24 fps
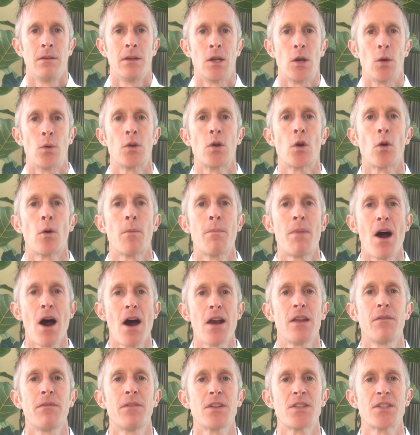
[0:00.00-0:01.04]
Your
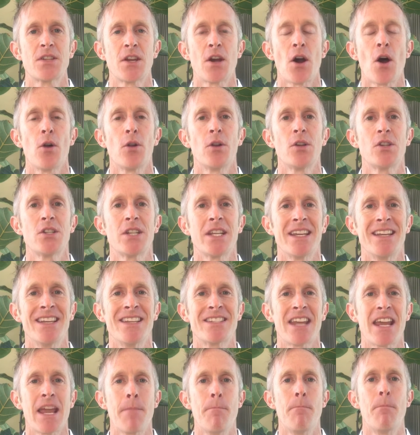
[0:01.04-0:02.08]
body physiology
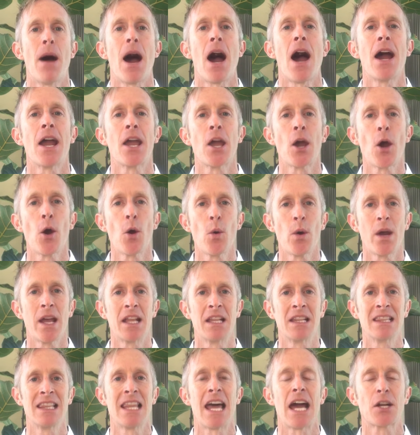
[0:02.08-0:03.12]
is a
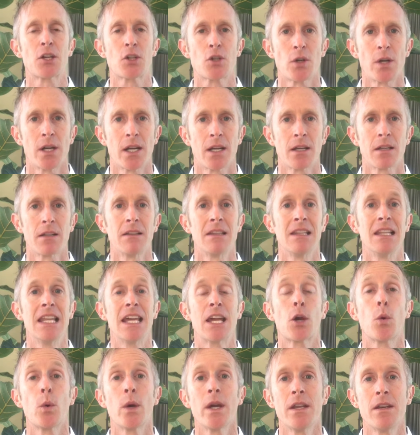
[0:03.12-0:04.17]
bioelectric
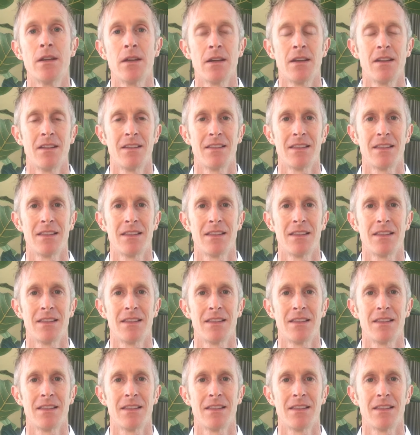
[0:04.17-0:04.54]
liquid